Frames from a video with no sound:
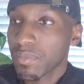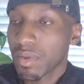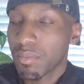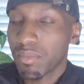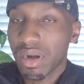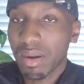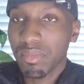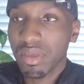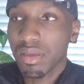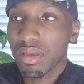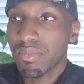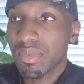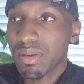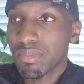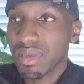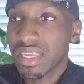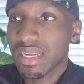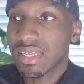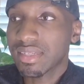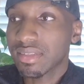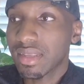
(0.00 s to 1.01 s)
But I mean,
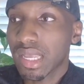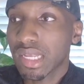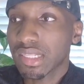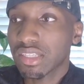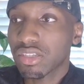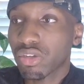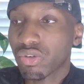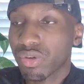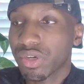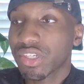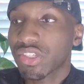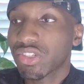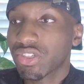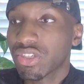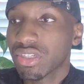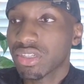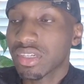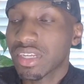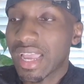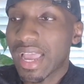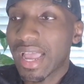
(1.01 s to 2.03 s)
being as a
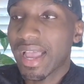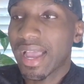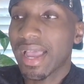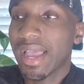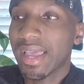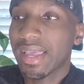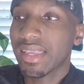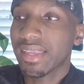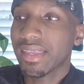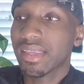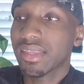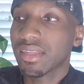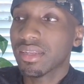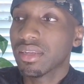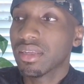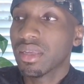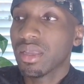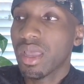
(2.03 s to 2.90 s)
Christian guy and